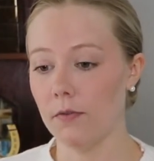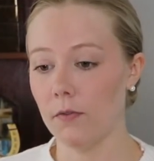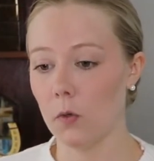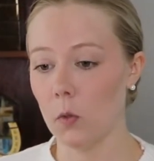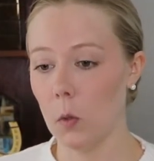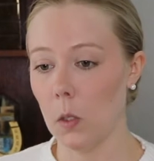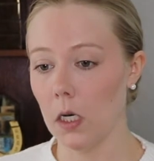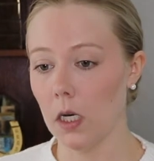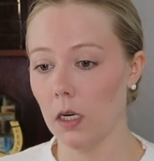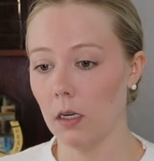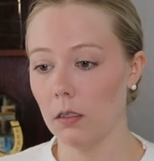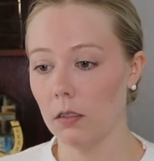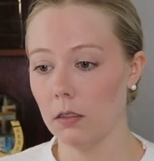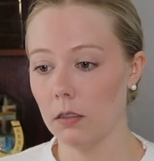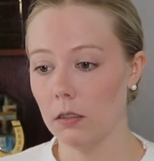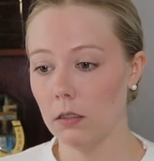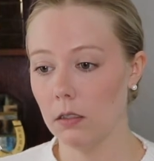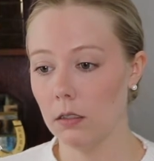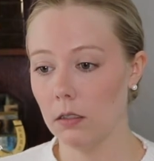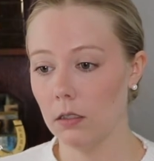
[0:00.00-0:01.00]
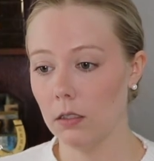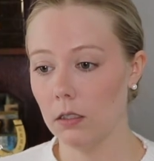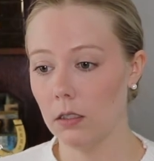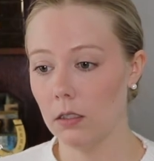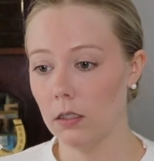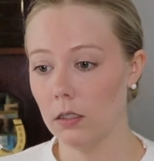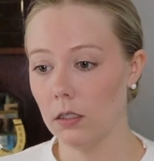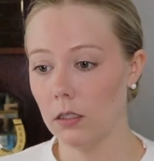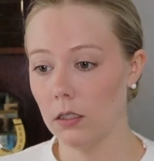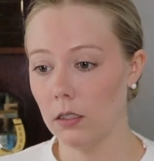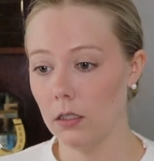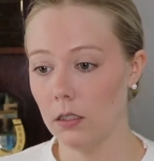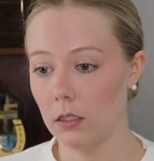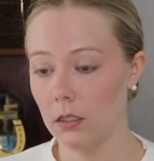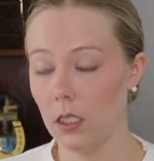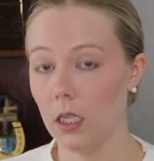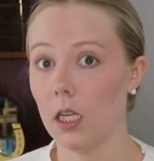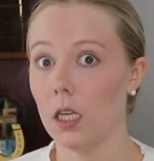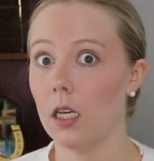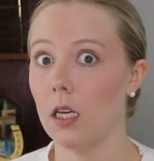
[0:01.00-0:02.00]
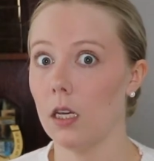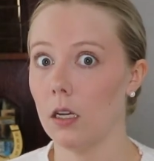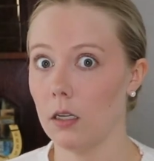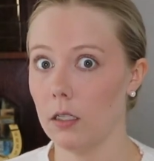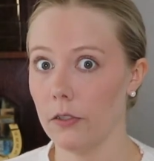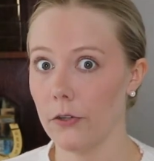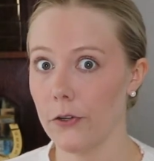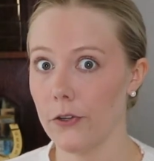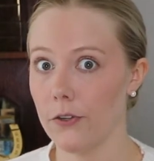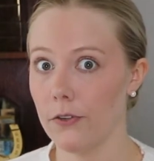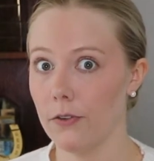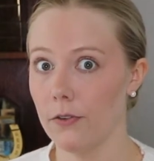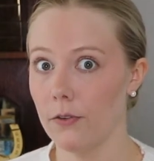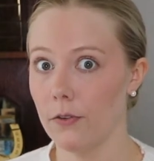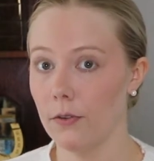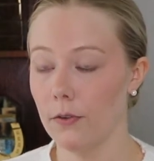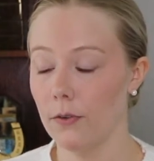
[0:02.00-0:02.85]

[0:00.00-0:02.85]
for years.